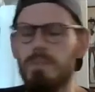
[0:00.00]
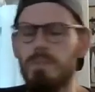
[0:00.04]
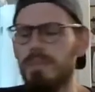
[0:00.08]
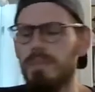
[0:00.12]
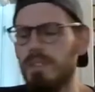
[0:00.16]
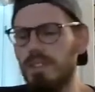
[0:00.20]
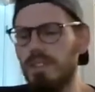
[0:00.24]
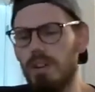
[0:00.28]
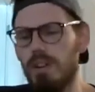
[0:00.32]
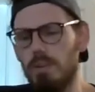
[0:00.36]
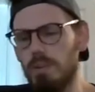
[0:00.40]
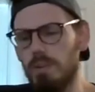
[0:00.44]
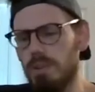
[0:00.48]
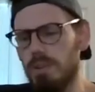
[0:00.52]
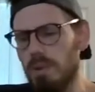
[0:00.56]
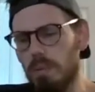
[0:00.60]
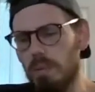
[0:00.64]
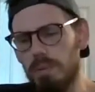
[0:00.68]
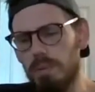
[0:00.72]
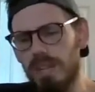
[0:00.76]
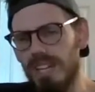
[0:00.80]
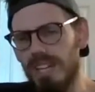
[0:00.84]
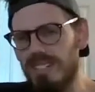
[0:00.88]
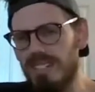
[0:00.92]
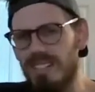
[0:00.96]
When you
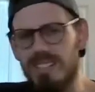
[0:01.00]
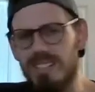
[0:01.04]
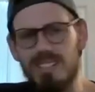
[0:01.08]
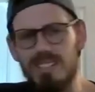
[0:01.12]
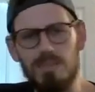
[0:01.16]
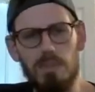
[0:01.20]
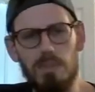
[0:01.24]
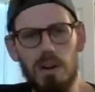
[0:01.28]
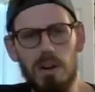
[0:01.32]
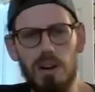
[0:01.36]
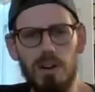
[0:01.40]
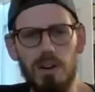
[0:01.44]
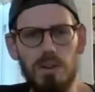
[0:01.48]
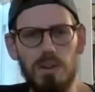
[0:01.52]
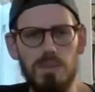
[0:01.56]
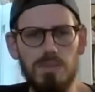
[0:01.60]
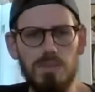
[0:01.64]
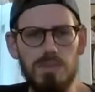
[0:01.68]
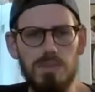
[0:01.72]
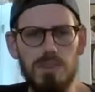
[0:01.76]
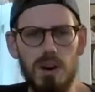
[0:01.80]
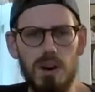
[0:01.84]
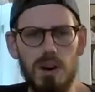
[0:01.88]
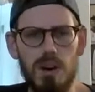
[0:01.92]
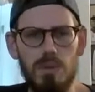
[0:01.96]
open that test tomorrow,
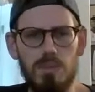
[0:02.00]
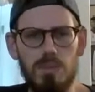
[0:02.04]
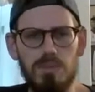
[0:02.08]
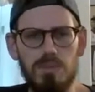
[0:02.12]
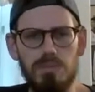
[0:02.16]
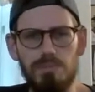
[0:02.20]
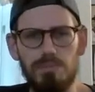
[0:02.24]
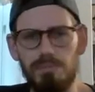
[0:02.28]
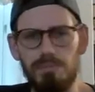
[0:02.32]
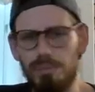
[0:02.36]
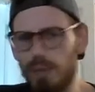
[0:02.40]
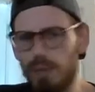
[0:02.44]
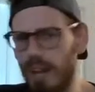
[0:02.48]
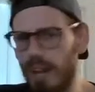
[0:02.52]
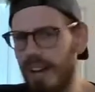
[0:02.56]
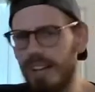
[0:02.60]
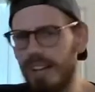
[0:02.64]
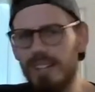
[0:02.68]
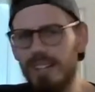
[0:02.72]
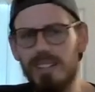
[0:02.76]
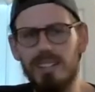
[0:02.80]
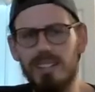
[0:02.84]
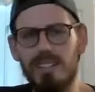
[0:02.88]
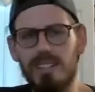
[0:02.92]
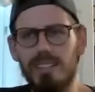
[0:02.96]
don't
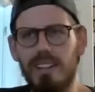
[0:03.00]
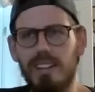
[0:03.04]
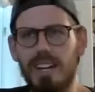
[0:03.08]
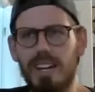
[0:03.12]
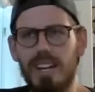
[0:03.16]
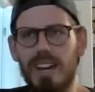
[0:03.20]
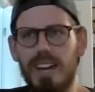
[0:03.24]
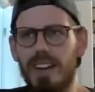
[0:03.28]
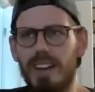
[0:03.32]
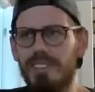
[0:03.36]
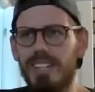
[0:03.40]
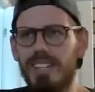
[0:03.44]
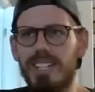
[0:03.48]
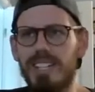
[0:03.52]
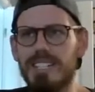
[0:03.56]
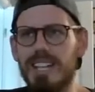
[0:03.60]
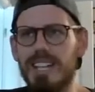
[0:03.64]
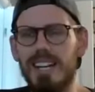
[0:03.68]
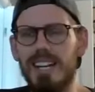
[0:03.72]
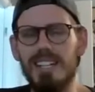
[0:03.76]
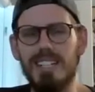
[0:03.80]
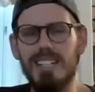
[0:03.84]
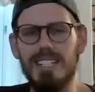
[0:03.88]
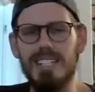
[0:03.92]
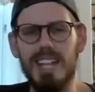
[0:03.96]
blank and have an
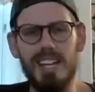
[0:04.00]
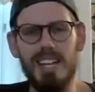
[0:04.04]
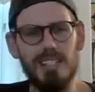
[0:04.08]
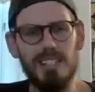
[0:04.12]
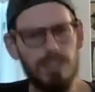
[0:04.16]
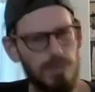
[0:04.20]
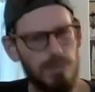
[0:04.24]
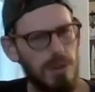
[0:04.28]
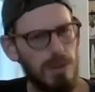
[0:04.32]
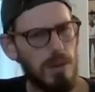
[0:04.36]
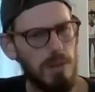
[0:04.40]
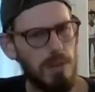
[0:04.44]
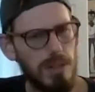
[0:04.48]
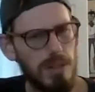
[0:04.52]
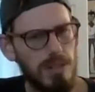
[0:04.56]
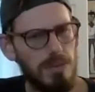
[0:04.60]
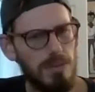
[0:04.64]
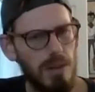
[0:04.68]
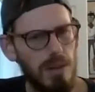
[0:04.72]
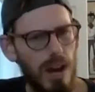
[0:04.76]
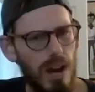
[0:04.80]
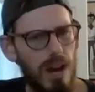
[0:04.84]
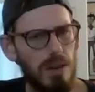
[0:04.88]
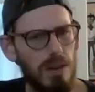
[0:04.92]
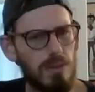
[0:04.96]
anxiety attack. You know what you
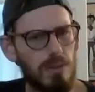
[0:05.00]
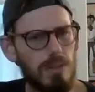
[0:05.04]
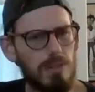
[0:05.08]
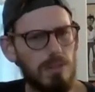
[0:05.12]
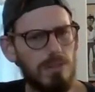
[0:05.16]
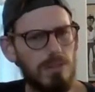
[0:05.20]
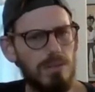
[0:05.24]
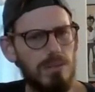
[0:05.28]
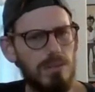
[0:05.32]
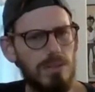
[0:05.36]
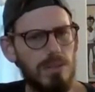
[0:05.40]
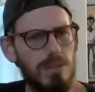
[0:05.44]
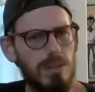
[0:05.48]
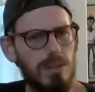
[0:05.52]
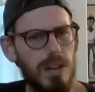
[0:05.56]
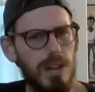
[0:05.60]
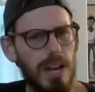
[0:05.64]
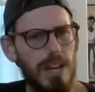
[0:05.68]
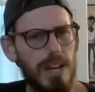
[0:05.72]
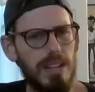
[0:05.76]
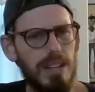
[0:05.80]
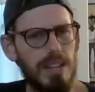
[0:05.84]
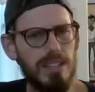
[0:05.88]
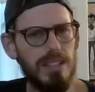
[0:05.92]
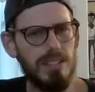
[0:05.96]
know,
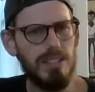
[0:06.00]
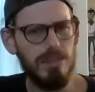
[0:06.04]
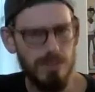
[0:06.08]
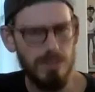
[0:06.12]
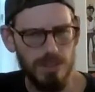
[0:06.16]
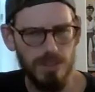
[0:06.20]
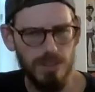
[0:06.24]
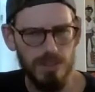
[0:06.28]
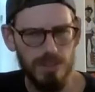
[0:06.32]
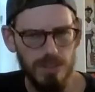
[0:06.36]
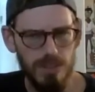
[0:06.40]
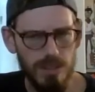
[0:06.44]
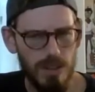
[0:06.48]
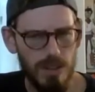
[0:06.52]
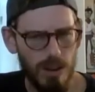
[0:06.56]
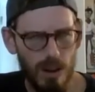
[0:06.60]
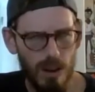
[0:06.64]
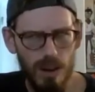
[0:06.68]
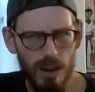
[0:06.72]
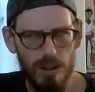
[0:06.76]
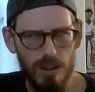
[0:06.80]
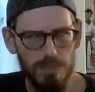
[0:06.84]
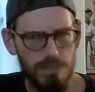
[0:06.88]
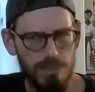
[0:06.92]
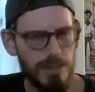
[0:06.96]
okay? And you're
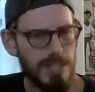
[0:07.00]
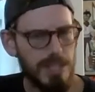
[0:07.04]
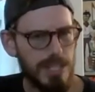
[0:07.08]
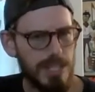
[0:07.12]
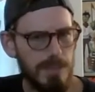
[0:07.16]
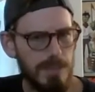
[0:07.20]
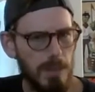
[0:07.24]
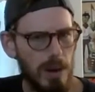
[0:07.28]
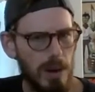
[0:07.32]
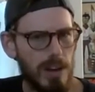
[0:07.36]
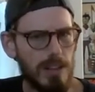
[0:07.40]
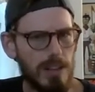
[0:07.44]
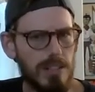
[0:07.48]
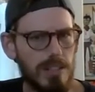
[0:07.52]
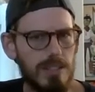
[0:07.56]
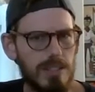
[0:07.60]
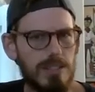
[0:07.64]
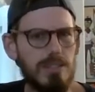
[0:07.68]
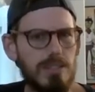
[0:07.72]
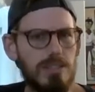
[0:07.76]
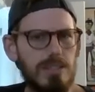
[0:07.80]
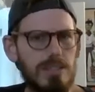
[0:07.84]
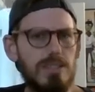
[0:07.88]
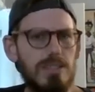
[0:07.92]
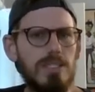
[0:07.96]
all pretty smart.
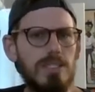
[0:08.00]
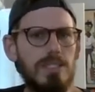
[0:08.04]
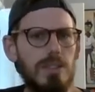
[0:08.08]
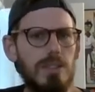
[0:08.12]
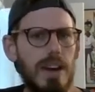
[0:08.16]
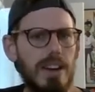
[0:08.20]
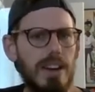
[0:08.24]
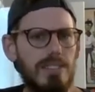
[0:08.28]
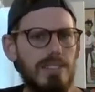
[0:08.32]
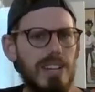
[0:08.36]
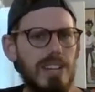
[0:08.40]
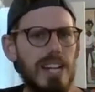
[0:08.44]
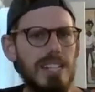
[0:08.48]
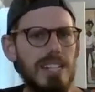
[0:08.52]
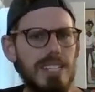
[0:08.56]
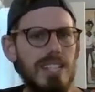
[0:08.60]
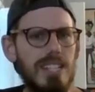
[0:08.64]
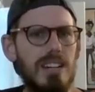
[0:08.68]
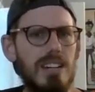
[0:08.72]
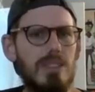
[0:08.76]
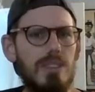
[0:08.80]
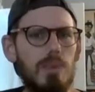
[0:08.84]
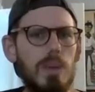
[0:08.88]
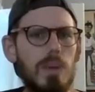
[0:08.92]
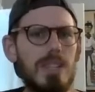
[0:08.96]
You have an
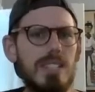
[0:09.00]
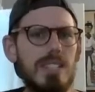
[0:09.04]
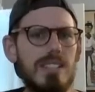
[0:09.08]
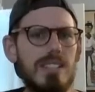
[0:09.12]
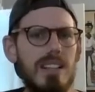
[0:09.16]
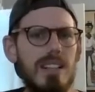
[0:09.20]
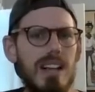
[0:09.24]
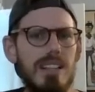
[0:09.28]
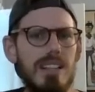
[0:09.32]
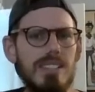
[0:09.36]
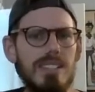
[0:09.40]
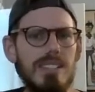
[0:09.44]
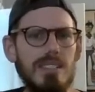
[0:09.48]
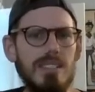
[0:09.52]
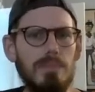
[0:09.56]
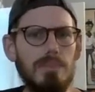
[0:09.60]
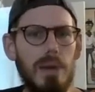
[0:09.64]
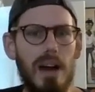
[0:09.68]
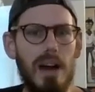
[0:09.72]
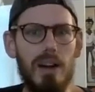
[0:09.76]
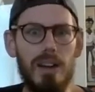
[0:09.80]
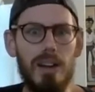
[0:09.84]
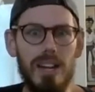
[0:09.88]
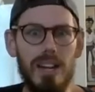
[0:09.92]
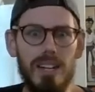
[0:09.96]
idea of what this class is
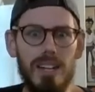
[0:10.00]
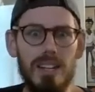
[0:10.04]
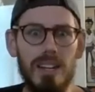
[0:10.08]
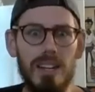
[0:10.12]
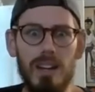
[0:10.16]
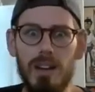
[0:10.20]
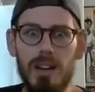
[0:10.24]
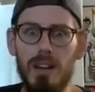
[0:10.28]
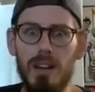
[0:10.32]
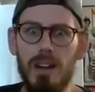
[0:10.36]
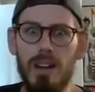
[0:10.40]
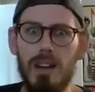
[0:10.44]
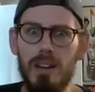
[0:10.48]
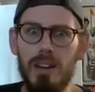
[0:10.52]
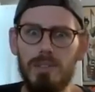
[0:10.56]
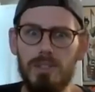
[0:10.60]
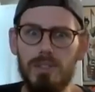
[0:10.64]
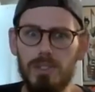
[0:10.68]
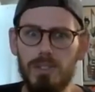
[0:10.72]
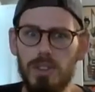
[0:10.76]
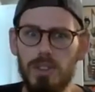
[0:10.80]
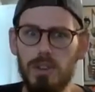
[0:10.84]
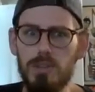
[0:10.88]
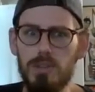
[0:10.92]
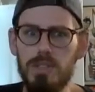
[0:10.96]
about. And for
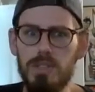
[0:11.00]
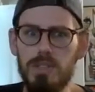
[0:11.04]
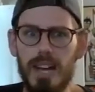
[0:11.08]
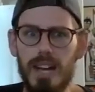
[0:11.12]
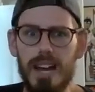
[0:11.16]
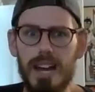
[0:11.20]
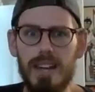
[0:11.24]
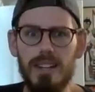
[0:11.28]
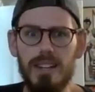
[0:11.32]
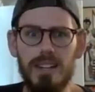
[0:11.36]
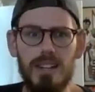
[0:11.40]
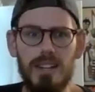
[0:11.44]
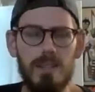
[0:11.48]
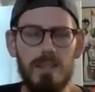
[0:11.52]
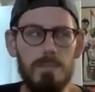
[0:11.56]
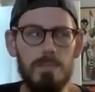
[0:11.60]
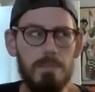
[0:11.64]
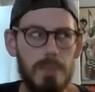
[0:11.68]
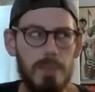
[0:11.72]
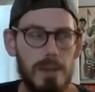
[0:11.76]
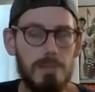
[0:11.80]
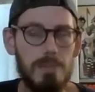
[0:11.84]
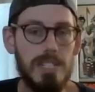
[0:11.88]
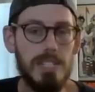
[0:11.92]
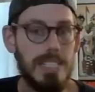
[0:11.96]
those that
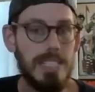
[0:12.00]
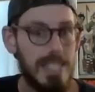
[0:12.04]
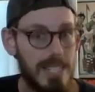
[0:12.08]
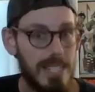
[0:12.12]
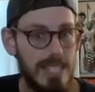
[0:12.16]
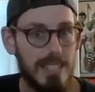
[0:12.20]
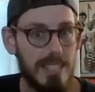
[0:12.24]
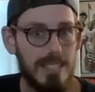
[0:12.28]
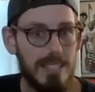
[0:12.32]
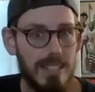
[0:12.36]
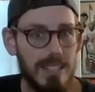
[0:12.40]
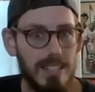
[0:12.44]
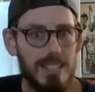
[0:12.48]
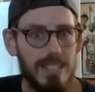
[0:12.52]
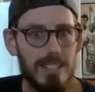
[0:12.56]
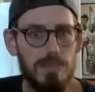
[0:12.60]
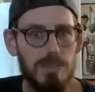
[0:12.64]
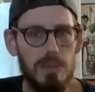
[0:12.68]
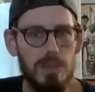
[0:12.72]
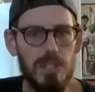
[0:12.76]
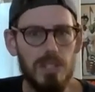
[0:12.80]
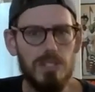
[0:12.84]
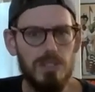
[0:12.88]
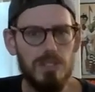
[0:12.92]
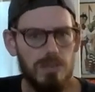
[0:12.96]
maybe didn't study as
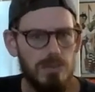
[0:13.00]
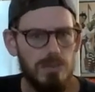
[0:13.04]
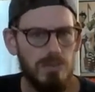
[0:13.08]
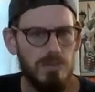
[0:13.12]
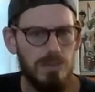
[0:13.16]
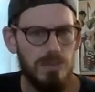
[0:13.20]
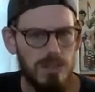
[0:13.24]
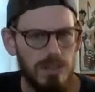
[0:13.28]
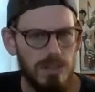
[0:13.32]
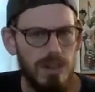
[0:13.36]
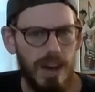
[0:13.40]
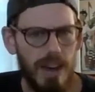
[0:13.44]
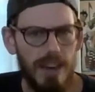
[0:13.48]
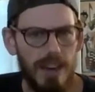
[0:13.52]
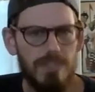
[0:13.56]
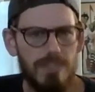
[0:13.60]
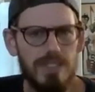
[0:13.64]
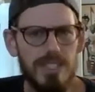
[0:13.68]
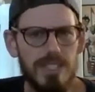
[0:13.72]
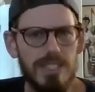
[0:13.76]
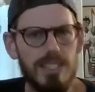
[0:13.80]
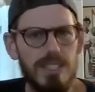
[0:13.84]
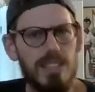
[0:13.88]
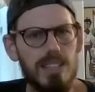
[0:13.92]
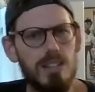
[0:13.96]
much, you still have the
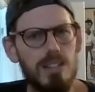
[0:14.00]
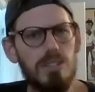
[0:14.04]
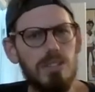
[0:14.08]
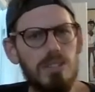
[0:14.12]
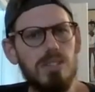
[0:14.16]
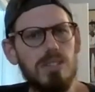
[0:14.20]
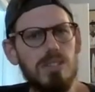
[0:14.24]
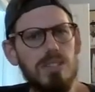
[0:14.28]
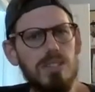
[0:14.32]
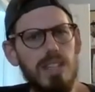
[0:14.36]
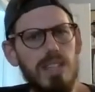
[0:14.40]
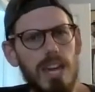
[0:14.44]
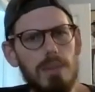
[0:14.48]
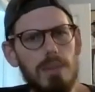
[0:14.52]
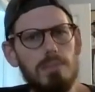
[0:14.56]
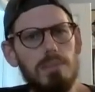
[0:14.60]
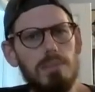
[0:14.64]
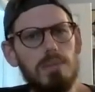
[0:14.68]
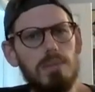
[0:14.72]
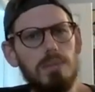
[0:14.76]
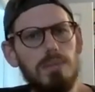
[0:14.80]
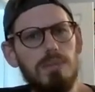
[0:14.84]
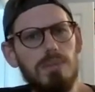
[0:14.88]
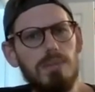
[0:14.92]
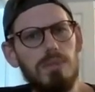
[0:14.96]
skills
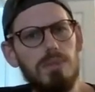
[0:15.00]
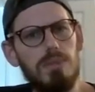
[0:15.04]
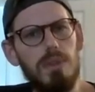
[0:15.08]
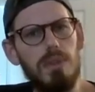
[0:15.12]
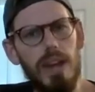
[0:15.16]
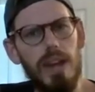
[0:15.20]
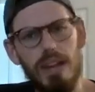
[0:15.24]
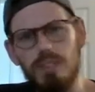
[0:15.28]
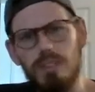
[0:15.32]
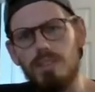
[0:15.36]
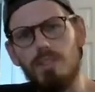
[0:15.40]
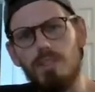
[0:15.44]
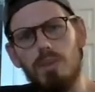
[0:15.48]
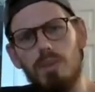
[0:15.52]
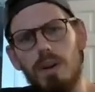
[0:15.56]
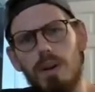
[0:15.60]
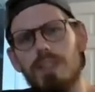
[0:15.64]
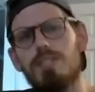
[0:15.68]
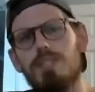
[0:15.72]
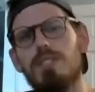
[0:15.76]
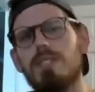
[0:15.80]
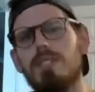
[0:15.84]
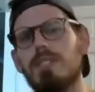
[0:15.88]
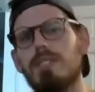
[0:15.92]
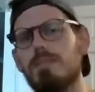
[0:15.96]
capable to answer
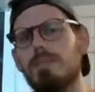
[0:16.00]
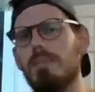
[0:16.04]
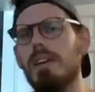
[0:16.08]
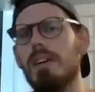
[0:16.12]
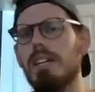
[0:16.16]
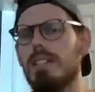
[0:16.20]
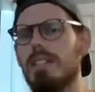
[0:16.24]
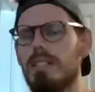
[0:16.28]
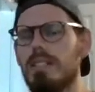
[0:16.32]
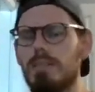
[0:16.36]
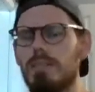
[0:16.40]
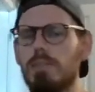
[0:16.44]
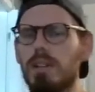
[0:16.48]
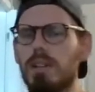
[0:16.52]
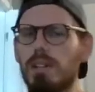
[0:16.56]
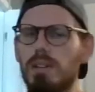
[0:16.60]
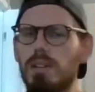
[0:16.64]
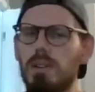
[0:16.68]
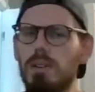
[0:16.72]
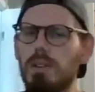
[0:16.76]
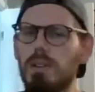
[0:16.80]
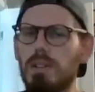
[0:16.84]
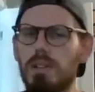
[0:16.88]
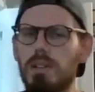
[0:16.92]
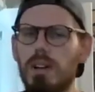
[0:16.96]
questions and make it seem like you
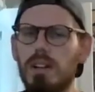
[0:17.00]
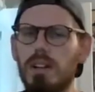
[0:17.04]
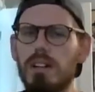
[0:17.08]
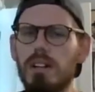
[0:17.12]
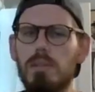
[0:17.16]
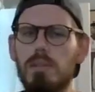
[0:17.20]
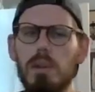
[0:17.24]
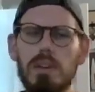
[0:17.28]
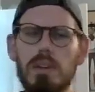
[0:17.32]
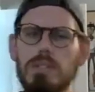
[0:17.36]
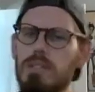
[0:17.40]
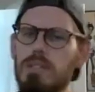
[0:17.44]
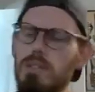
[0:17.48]
know what you're talking about.